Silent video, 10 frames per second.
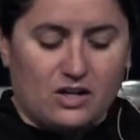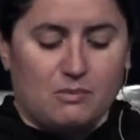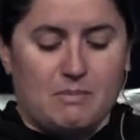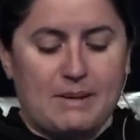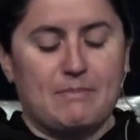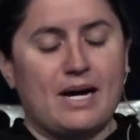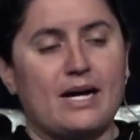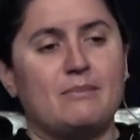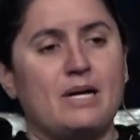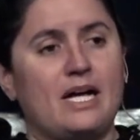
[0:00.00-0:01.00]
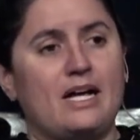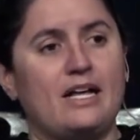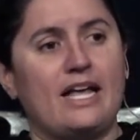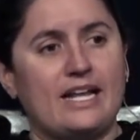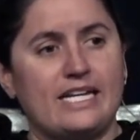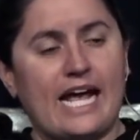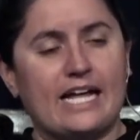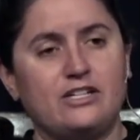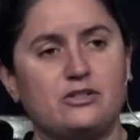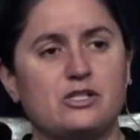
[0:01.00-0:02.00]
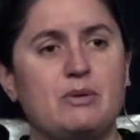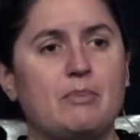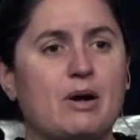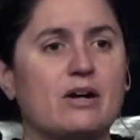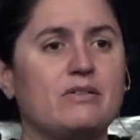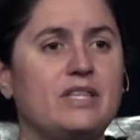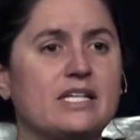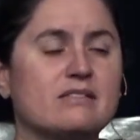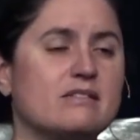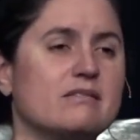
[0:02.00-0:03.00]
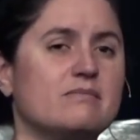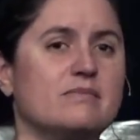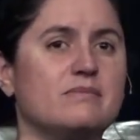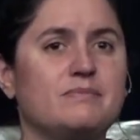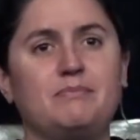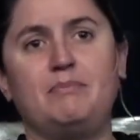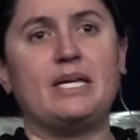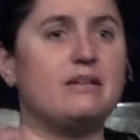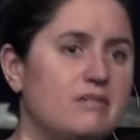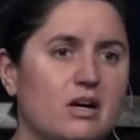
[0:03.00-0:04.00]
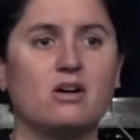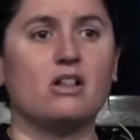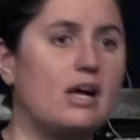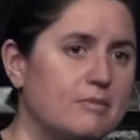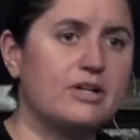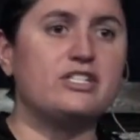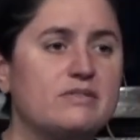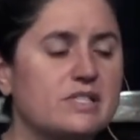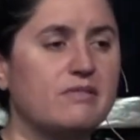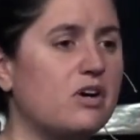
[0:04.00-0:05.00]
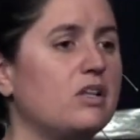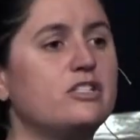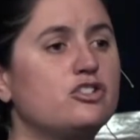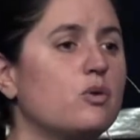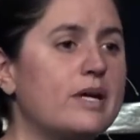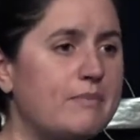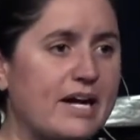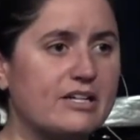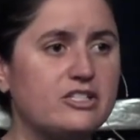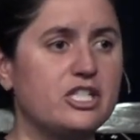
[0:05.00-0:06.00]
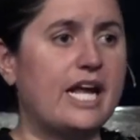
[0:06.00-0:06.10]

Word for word: My mom uh, and dad used to be a part of this big conglomeration of stuff called enjoying marriage.